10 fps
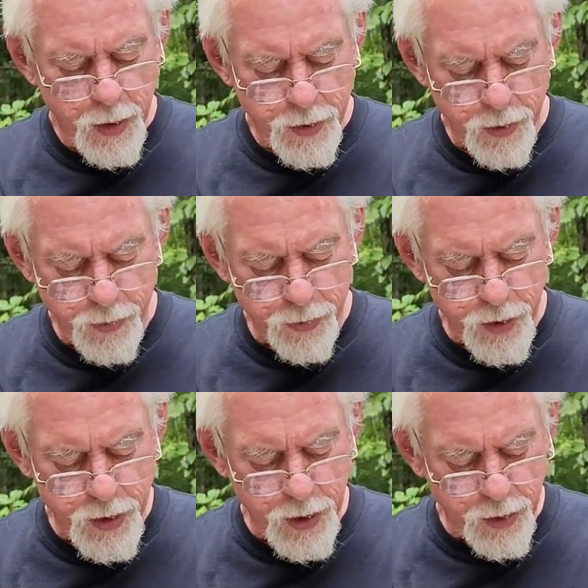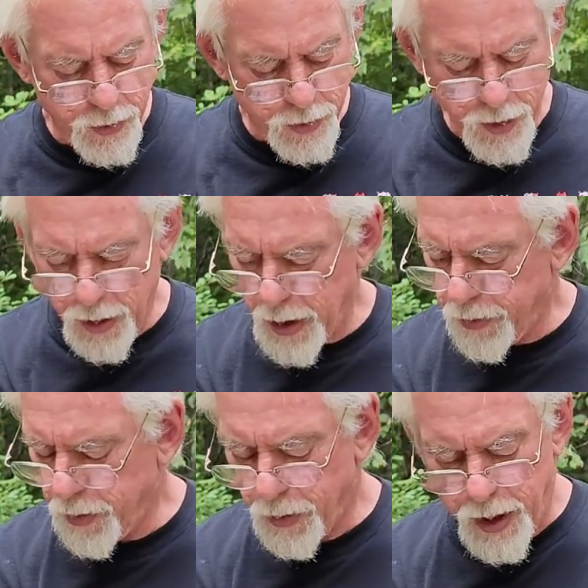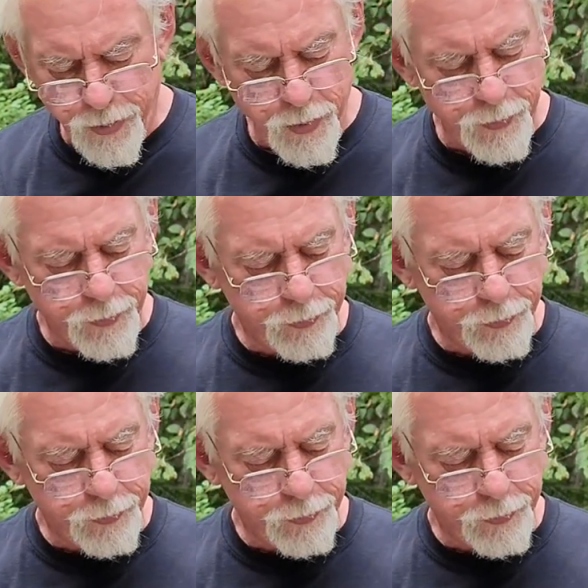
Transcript: So the first thing to do is to level the rifle.